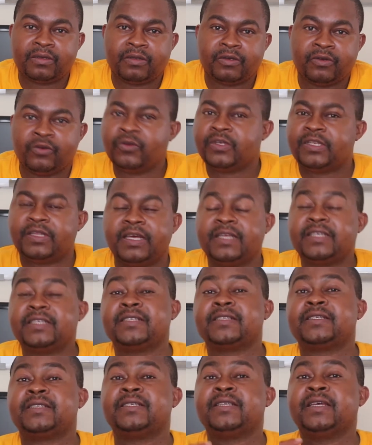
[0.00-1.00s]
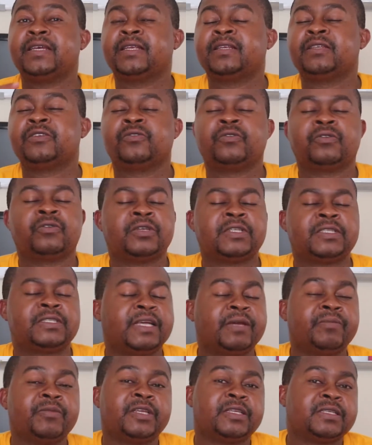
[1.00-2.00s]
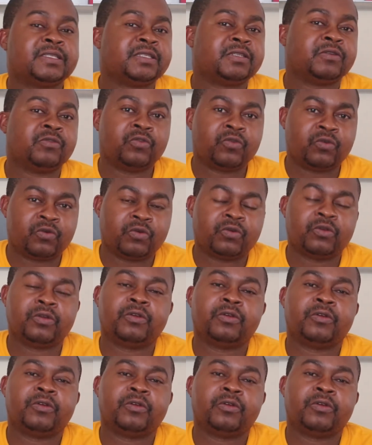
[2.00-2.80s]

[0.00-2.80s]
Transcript: Not that it's dead or is damaged, no,